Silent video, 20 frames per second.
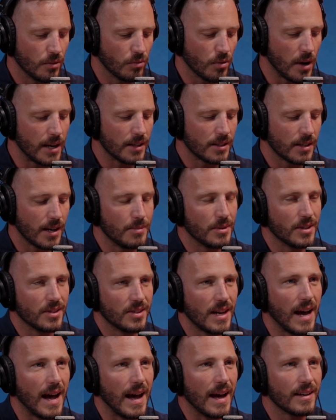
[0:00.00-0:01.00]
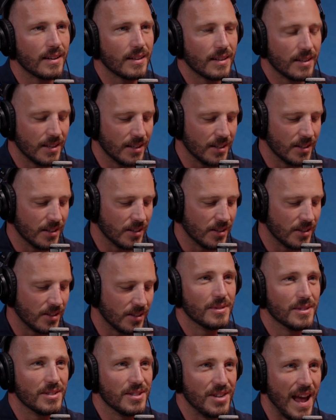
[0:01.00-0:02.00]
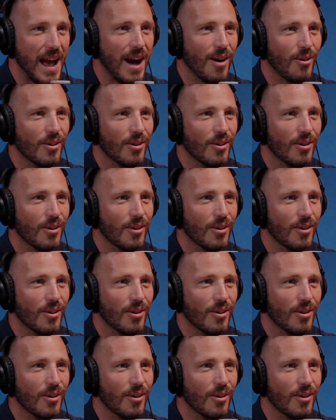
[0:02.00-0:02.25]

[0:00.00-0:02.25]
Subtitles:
right time to start is now.